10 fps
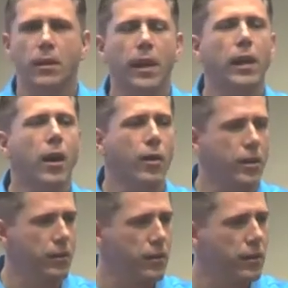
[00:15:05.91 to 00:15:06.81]
In
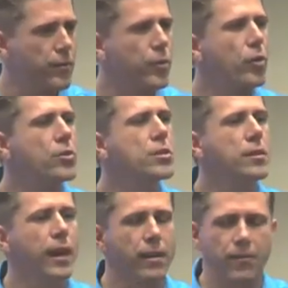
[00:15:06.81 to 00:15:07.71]
our fruits
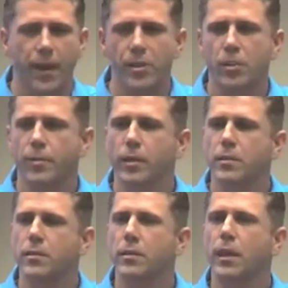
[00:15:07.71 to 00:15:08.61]
and
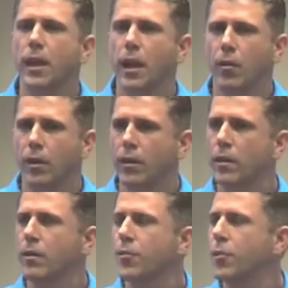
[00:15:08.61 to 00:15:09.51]
vegetables, in our
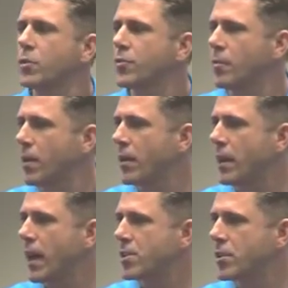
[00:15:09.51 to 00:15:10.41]
food from Mother
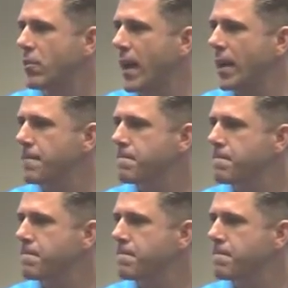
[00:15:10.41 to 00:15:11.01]
Nature, right?